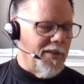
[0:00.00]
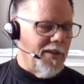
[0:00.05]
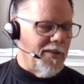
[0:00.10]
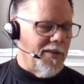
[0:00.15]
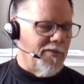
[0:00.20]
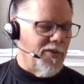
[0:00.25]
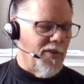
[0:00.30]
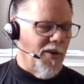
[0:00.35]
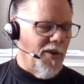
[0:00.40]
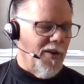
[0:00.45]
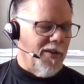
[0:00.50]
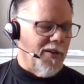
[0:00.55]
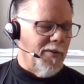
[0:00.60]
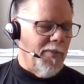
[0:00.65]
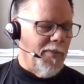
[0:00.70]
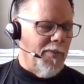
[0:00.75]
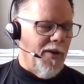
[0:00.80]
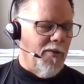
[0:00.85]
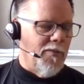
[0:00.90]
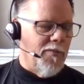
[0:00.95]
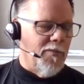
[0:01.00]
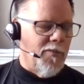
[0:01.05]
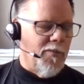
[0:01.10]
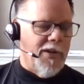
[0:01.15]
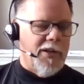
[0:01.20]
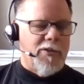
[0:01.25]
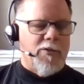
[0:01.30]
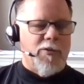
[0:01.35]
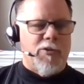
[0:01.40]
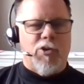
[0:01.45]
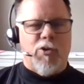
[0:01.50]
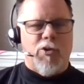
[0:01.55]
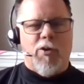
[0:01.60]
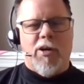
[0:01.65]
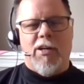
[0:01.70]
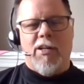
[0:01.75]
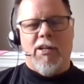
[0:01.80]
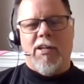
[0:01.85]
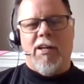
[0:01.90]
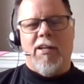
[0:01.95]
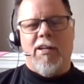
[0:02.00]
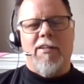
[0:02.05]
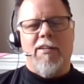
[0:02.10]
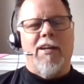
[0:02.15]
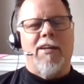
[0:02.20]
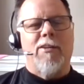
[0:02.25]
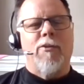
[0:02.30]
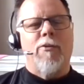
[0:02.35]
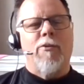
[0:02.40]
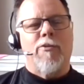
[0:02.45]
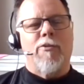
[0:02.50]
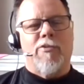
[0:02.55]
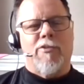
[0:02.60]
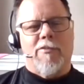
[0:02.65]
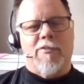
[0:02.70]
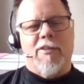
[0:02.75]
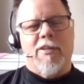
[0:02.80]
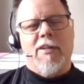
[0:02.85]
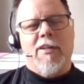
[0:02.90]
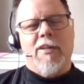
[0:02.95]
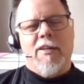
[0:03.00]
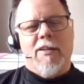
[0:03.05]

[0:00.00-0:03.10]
I talk about when I do training, I use a